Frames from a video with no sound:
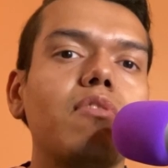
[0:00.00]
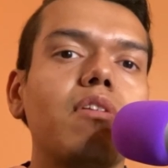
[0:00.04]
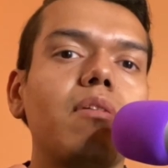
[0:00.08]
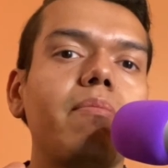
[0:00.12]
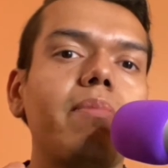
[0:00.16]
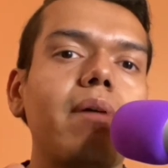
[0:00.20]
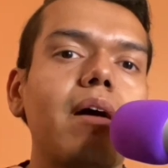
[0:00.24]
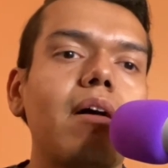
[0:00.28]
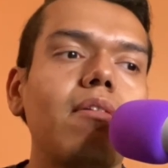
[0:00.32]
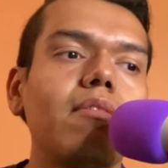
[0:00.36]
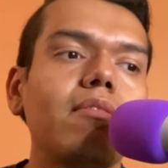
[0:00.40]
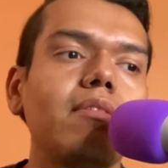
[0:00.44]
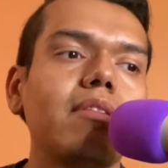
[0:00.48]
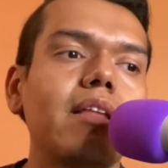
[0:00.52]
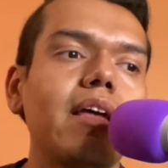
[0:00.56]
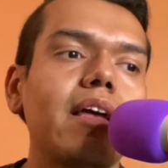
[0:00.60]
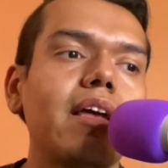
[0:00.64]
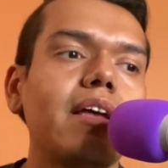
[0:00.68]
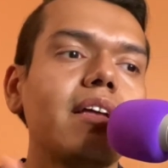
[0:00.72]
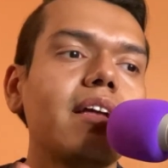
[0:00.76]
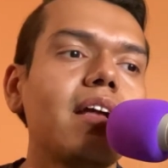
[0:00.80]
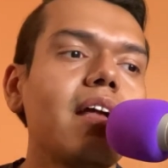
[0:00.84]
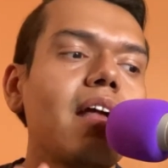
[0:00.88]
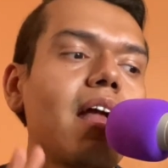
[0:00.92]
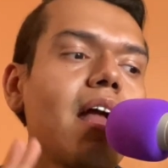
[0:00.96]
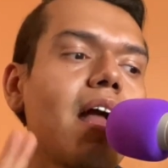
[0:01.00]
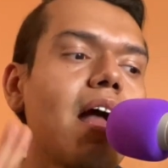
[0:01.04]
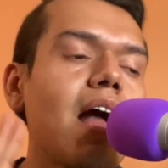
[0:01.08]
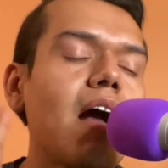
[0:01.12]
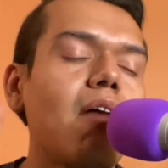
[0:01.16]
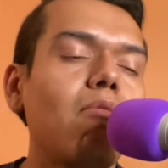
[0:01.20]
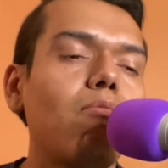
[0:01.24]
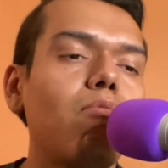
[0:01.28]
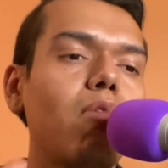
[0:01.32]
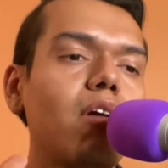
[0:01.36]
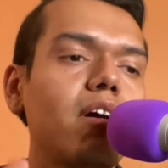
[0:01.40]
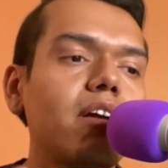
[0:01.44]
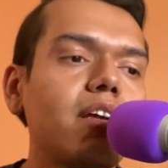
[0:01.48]
about like,
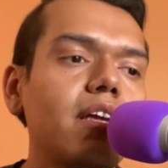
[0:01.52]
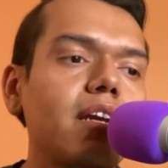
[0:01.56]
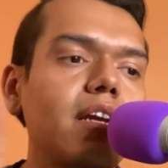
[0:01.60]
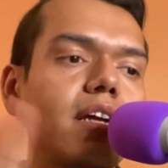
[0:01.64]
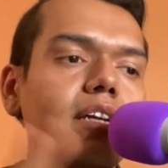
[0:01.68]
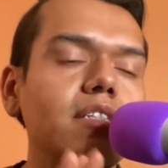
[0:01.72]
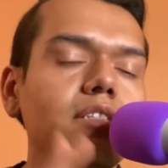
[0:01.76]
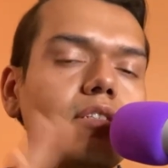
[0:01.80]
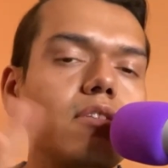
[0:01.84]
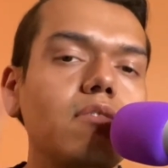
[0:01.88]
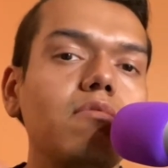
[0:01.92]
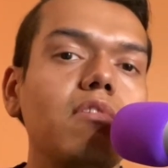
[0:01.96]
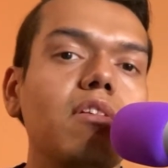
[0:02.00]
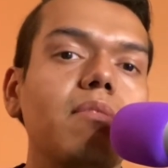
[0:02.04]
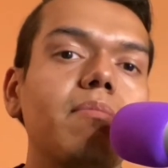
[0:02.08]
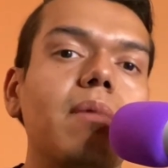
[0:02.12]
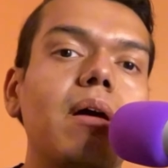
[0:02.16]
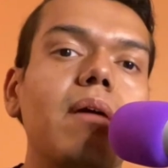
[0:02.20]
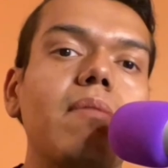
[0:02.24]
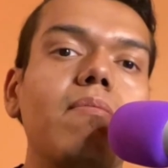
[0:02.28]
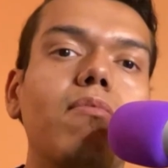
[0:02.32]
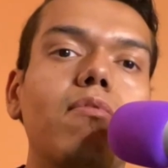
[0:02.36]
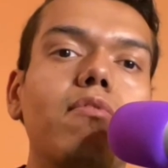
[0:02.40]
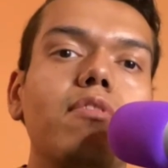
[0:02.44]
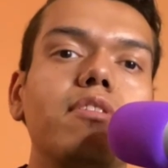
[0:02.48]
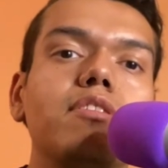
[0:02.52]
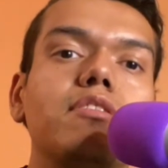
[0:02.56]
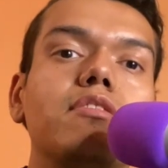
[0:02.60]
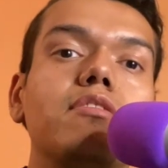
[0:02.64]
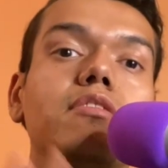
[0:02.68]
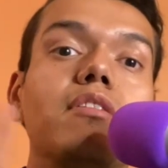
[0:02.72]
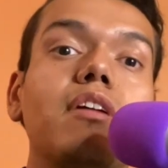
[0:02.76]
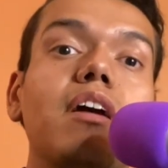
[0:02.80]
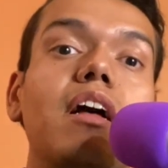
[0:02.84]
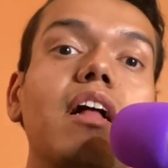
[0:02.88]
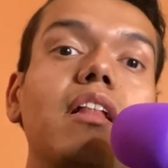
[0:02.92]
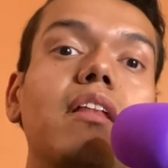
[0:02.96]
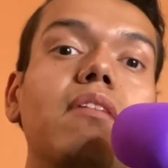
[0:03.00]
what can I do with my voice
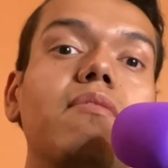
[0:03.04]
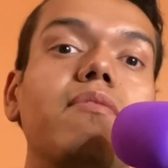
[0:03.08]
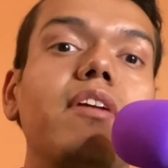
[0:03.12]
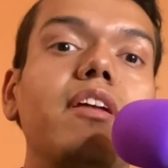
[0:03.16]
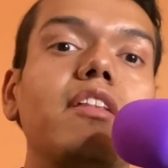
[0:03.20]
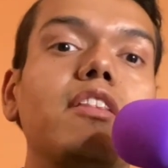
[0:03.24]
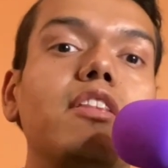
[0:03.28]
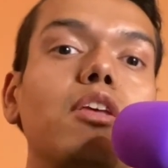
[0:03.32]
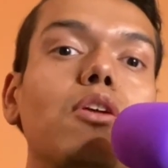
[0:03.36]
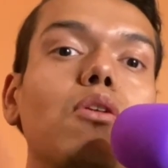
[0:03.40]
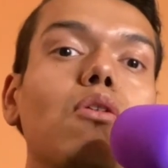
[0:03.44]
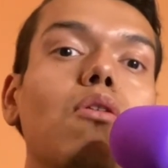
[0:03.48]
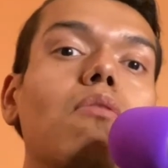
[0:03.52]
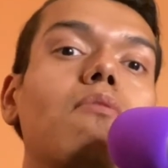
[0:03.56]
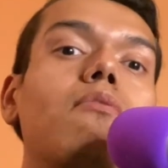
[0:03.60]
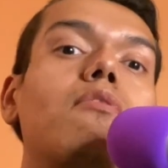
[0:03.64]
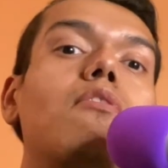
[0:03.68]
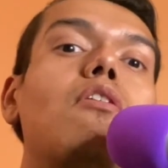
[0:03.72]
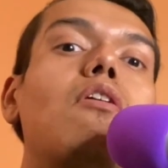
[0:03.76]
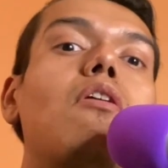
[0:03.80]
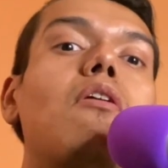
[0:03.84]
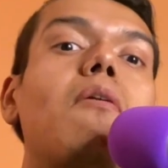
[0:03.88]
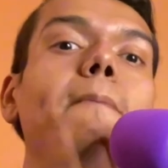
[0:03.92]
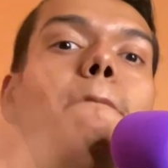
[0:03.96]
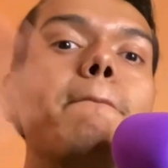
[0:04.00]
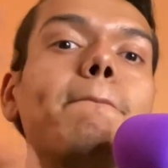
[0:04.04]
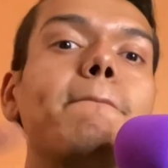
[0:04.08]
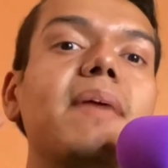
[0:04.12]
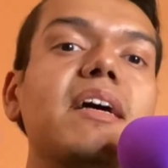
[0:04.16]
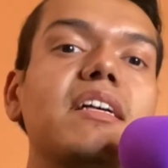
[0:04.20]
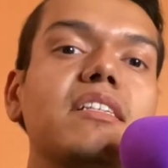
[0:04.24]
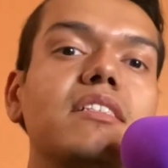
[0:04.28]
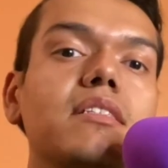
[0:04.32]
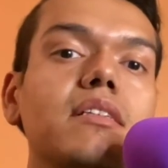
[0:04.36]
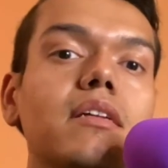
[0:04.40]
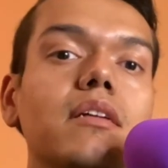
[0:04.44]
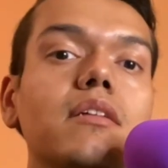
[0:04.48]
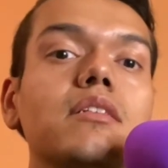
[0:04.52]
to elevate the overall
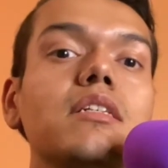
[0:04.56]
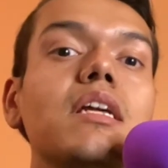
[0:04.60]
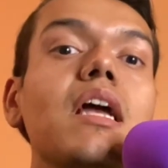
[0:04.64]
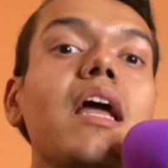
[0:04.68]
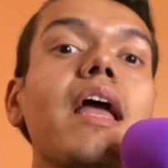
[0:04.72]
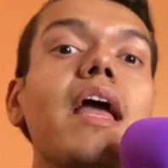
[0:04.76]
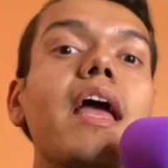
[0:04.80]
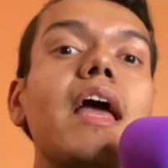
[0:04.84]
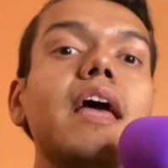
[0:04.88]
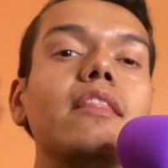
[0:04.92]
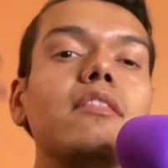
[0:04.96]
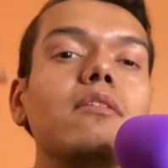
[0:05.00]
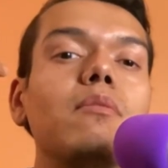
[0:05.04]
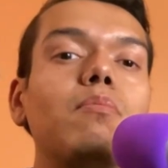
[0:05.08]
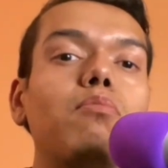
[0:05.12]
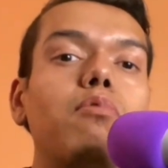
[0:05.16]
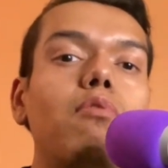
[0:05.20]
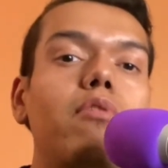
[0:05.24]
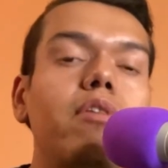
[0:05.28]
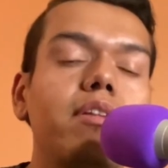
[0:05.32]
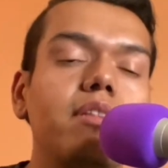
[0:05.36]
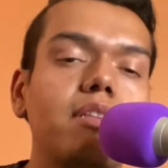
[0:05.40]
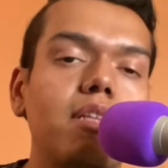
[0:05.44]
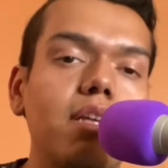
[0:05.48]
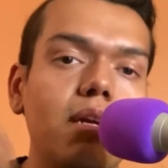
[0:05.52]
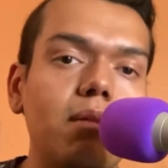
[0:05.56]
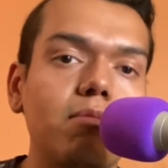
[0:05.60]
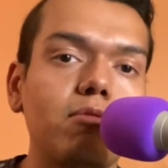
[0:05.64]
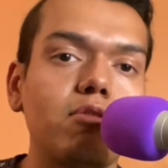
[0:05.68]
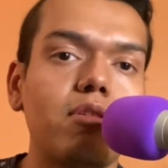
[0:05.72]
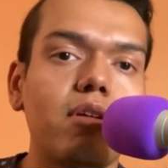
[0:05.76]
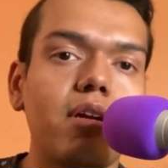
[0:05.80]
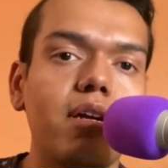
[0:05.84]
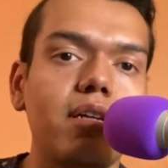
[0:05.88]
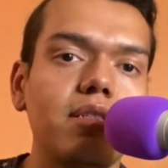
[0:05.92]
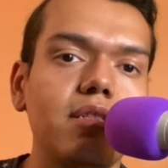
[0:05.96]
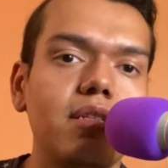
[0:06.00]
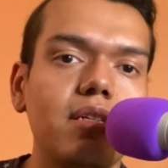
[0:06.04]
message and the point that I'm
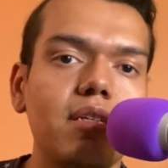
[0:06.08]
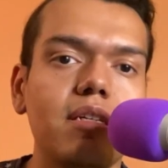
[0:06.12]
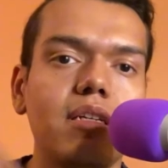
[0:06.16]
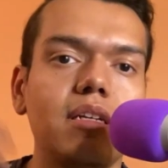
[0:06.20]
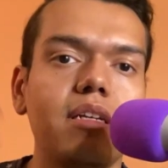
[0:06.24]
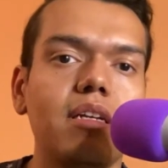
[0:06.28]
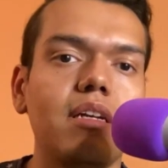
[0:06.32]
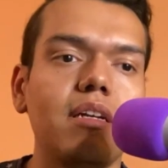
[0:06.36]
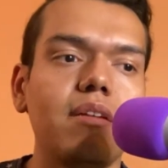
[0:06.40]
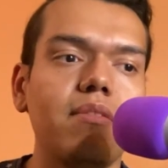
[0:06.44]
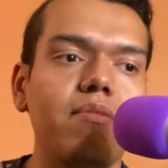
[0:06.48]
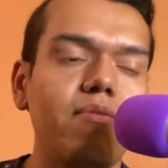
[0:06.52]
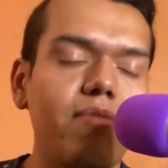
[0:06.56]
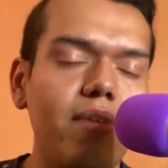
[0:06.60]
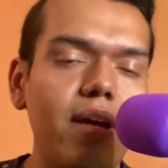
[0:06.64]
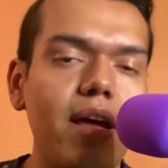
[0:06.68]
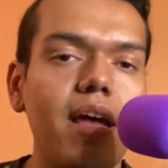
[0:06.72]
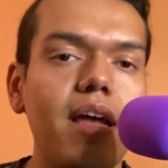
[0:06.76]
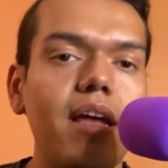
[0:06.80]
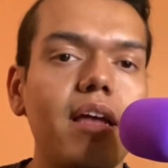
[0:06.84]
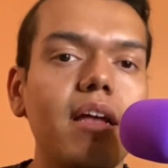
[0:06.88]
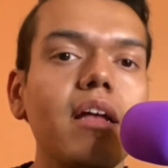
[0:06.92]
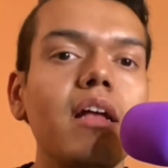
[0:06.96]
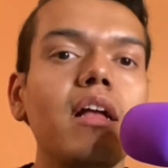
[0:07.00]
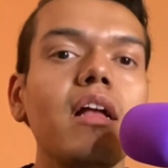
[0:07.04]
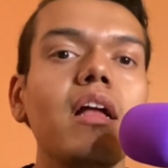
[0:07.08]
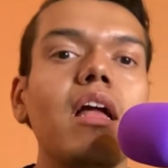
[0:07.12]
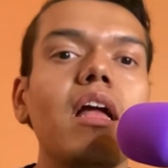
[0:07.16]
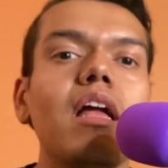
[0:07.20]
trying to convey.